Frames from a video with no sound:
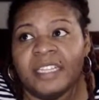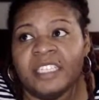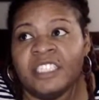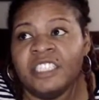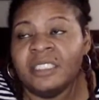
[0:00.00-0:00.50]

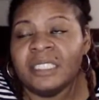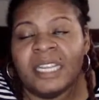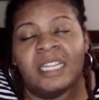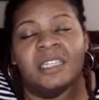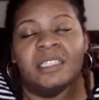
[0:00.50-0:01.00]
just
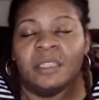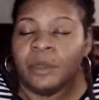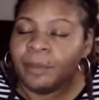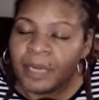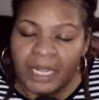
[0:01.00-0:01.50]
get into
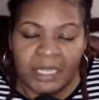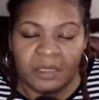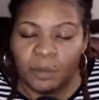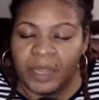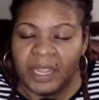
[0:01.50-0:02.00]
a
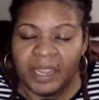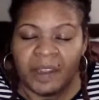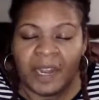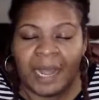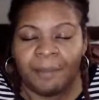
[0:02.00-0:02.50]
place
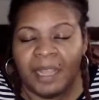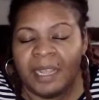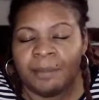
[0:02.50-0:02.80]
where I'm